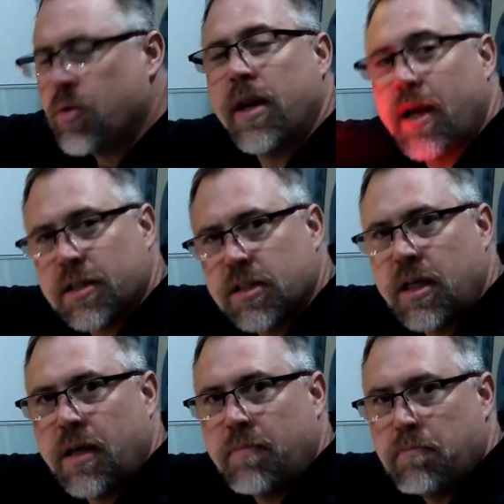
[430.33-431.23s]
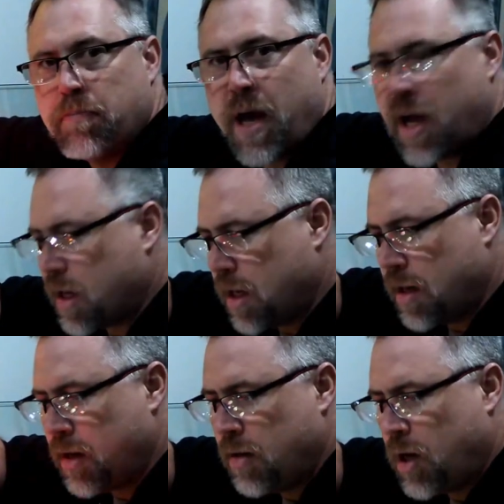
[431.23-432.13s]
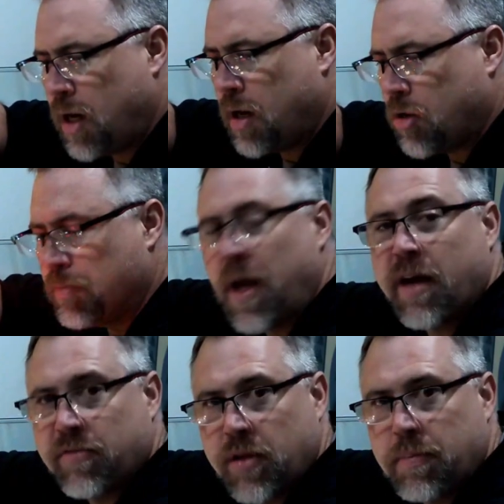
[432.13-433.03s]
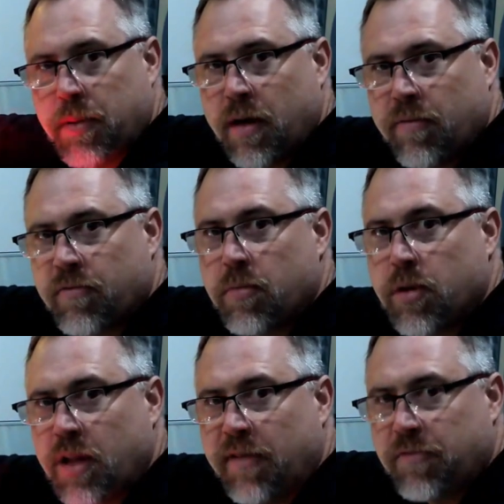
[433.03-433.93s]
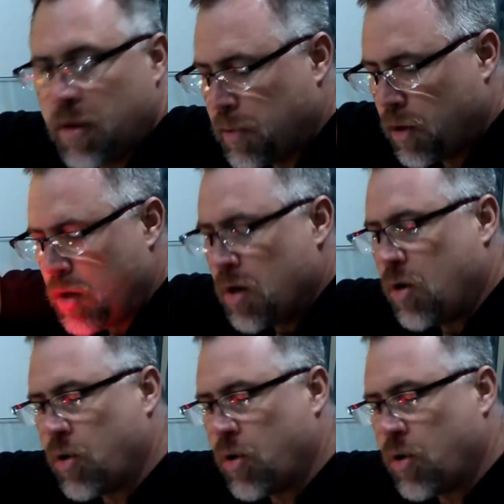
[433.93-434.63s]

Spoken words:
can actually back hit it or back flip it from your left flipper,